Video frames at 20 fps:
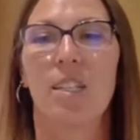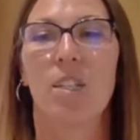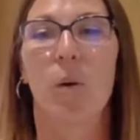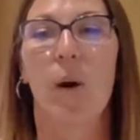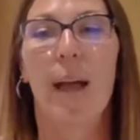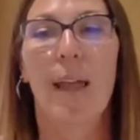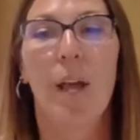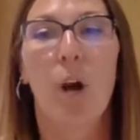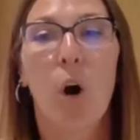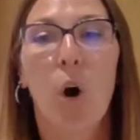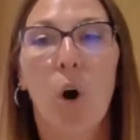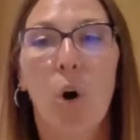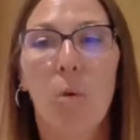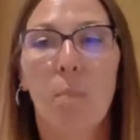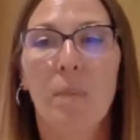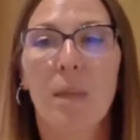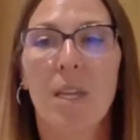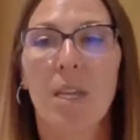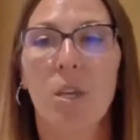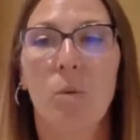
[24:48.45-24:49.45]
So I
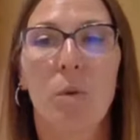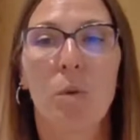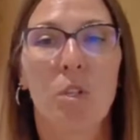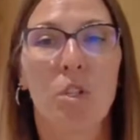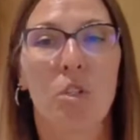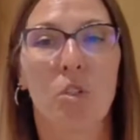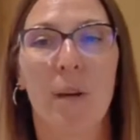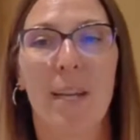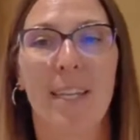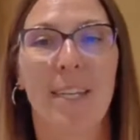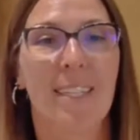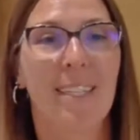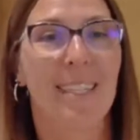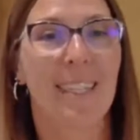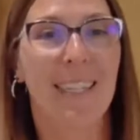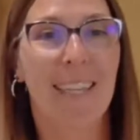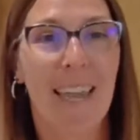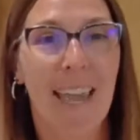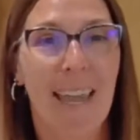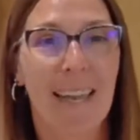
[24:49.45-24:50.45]
hope that you will join
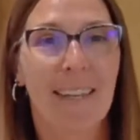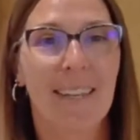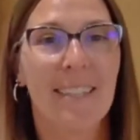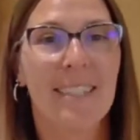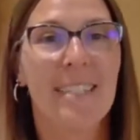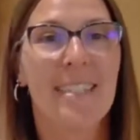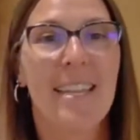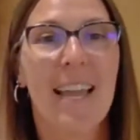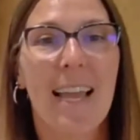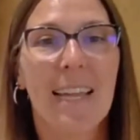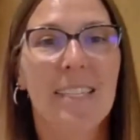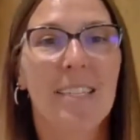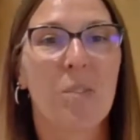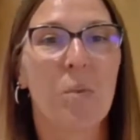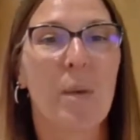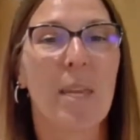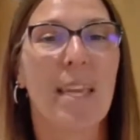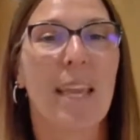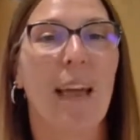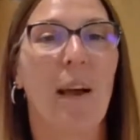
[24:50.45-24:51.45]
us again
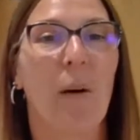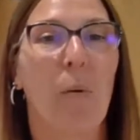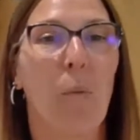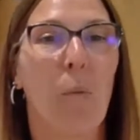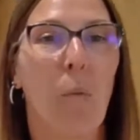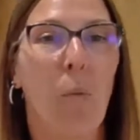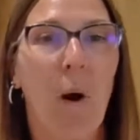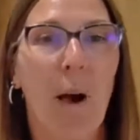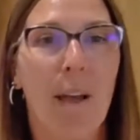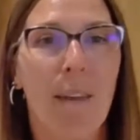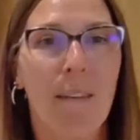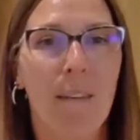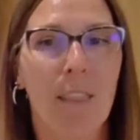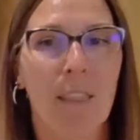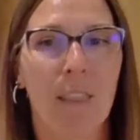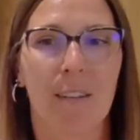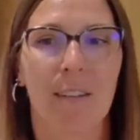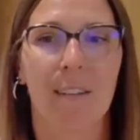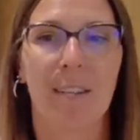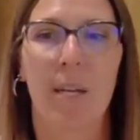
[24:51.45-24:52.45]
next week at
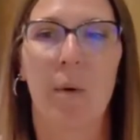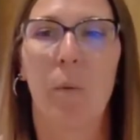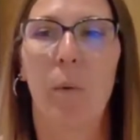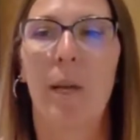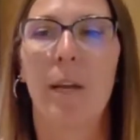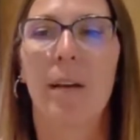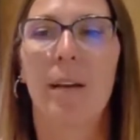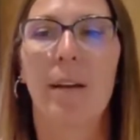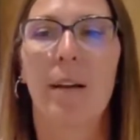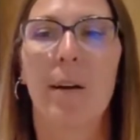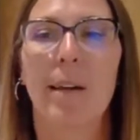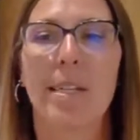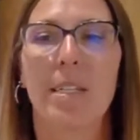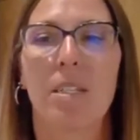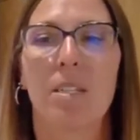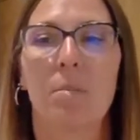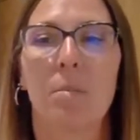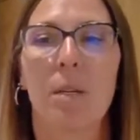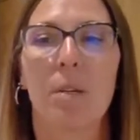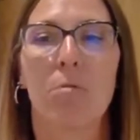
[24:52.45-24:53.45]
1:30. We are
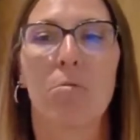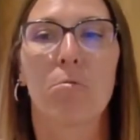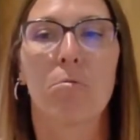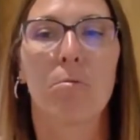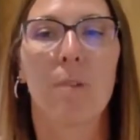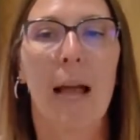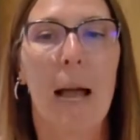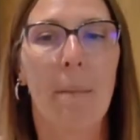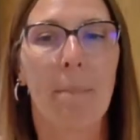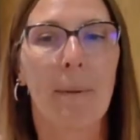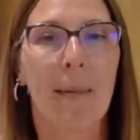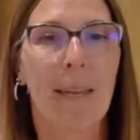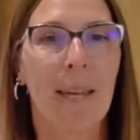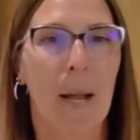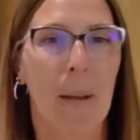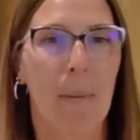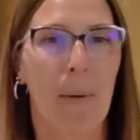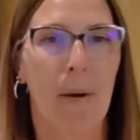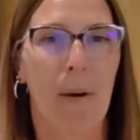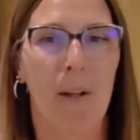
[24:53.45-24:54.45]
going to be wrapping
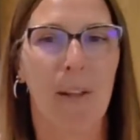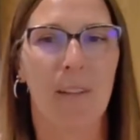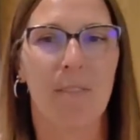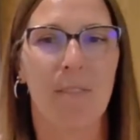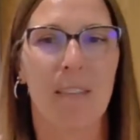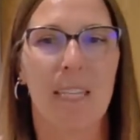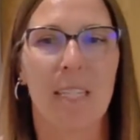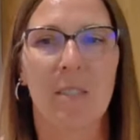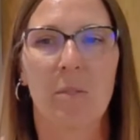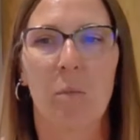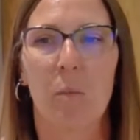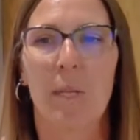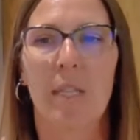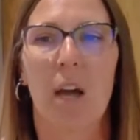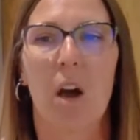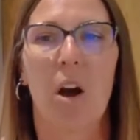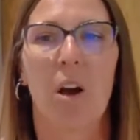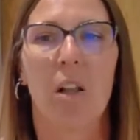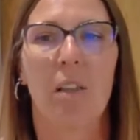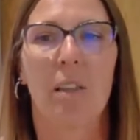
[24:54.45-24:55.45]
up all of this
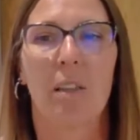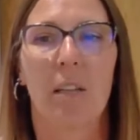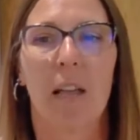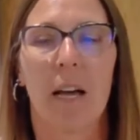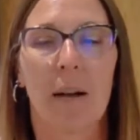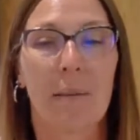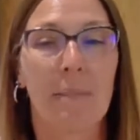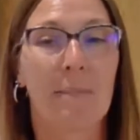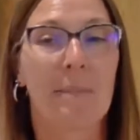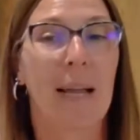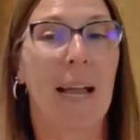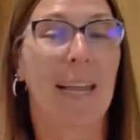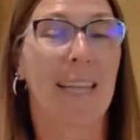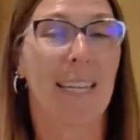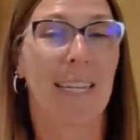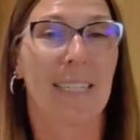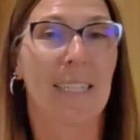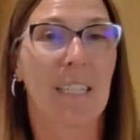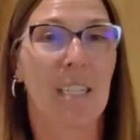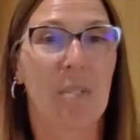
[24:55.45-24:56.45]
with,
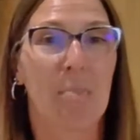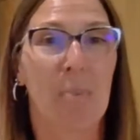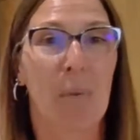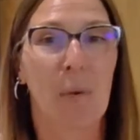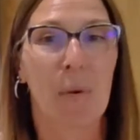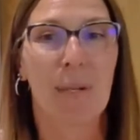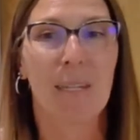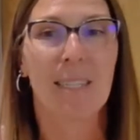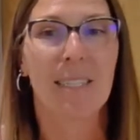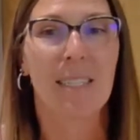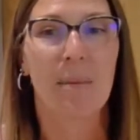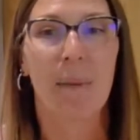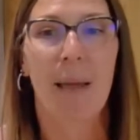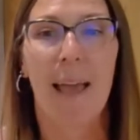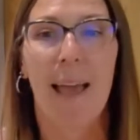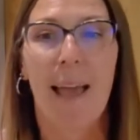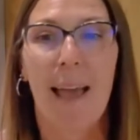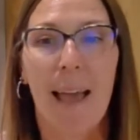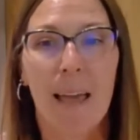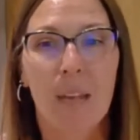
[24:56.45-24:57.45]
exploring
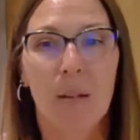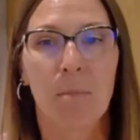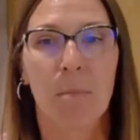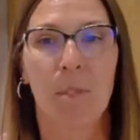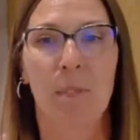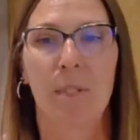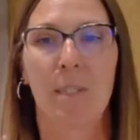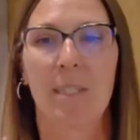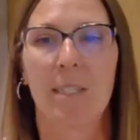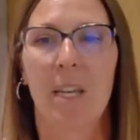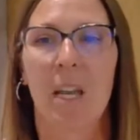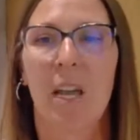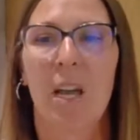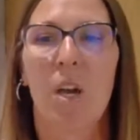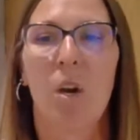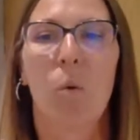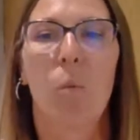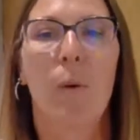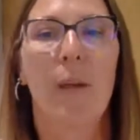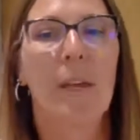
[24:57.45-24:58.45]
some animals.
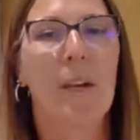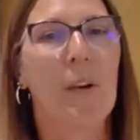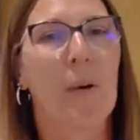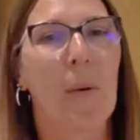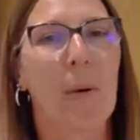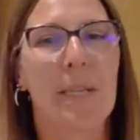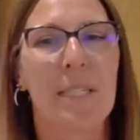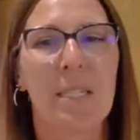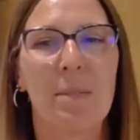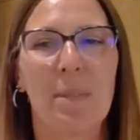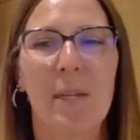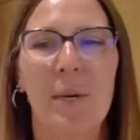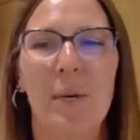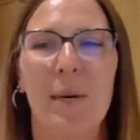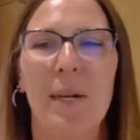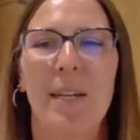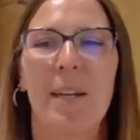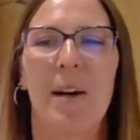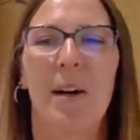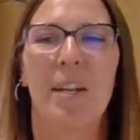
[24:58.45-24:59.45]
We are going to be
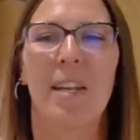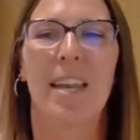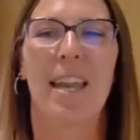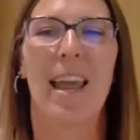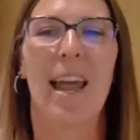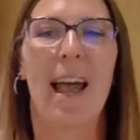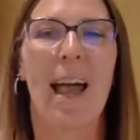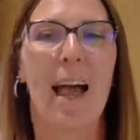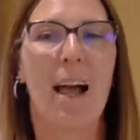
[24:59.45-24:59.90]
going on an